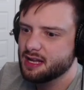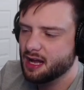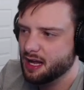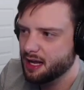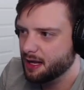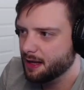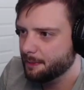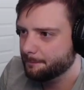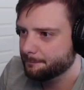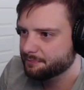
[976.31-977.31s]

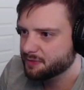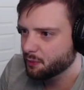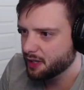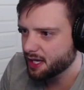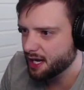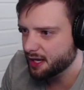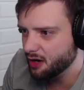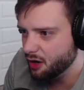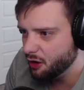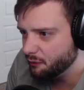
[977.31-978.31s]
We got
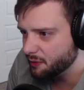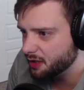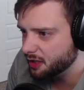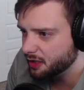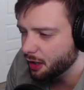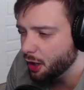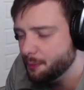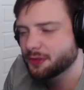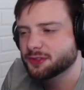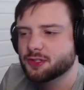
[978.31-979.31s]
over
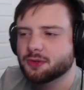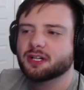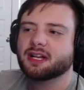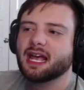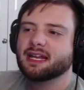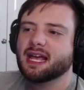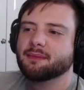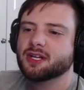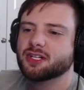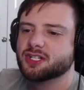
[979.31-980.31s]
almost 200k
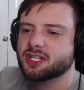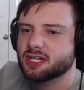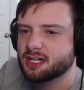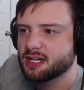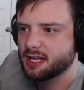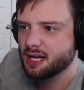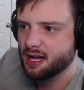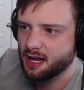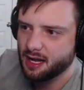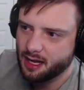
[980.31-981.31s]
damage.
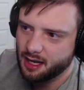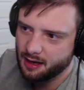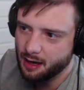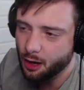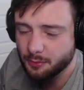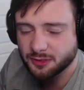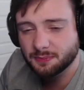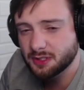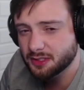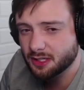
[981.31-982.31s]
Almost
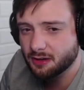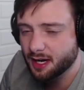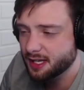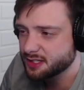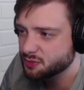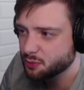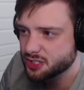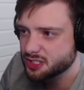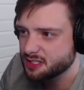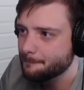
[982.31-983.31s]
1 million credits, which
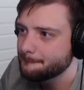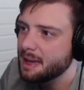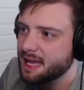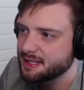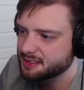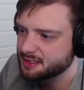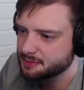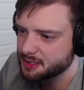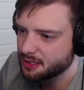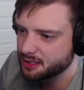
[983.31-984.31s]
is amazing, to
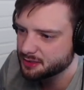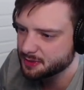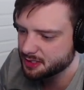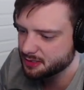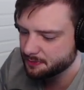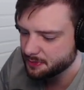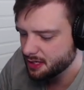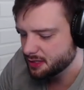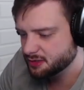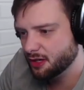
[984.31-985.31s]
be honest with you.
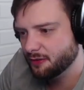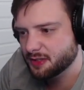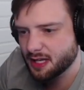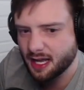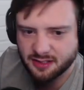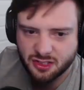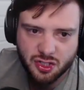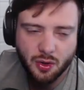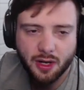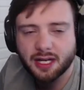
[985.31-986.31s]
So hopefully you guys
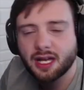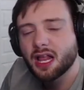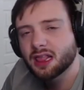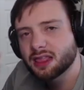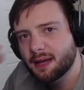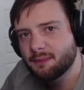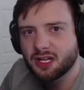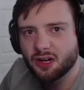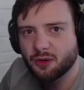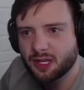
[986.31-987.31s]
enjoyed. Let me
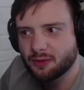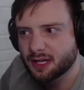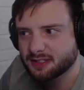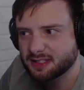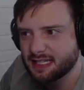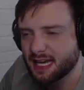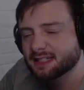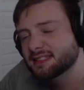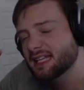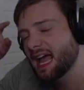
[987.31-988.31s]
know what you want to see
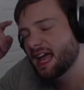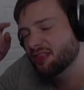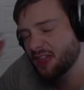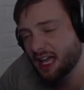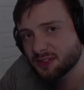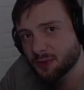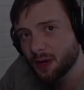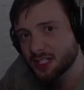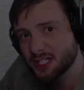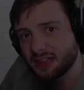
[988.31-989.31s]
next, and thanks for
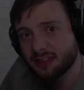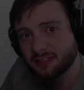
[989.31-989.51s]
watching.